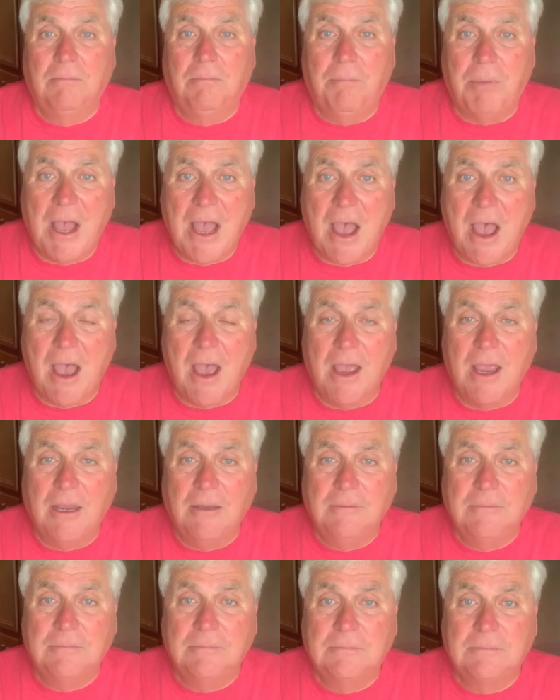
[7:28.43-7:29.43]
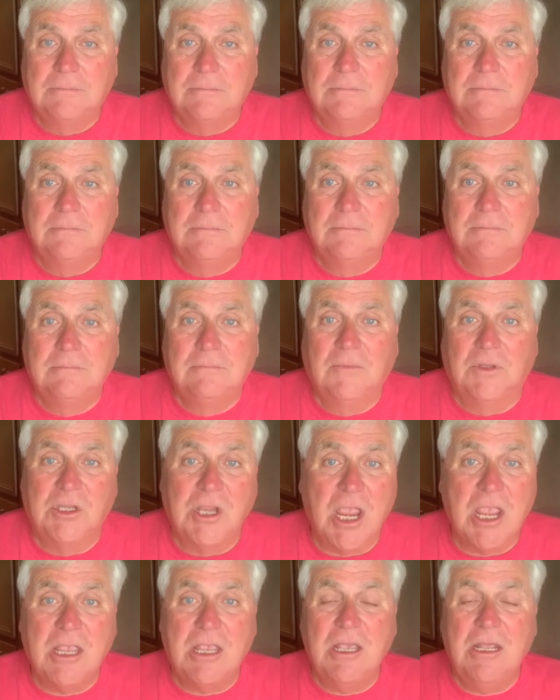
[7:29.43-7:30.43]
by
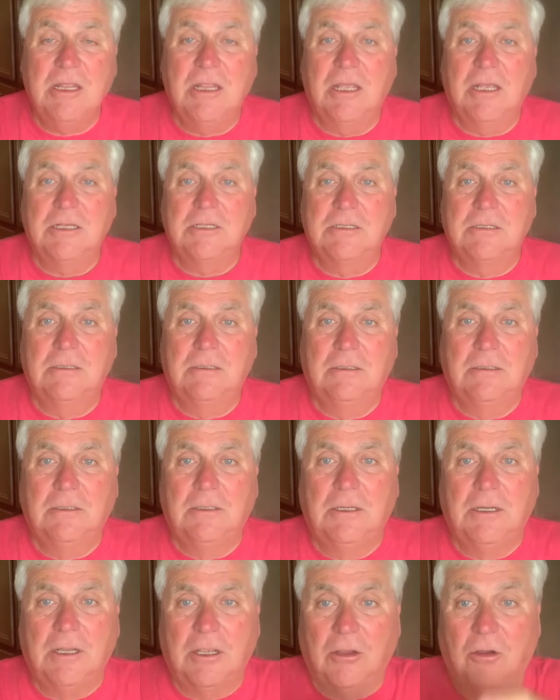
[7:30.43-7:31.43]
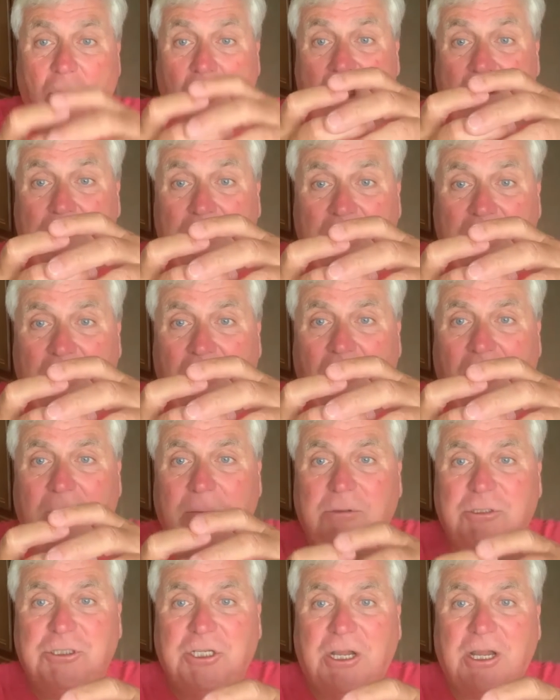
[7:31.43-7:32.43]
taking this grapey
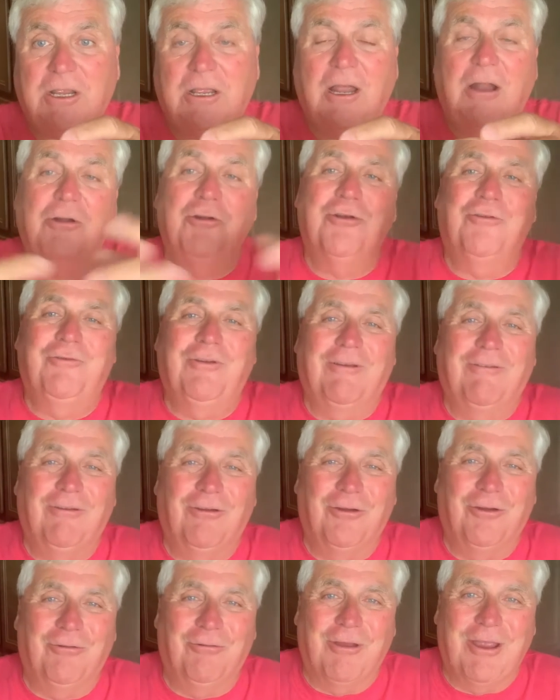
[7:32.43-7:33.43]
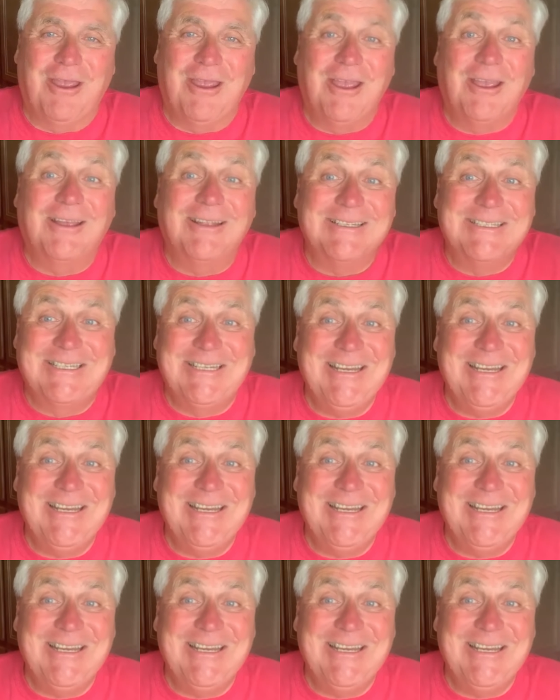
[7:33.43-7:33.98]
grape shake. I don't know if you've ever heard Ray Higgins.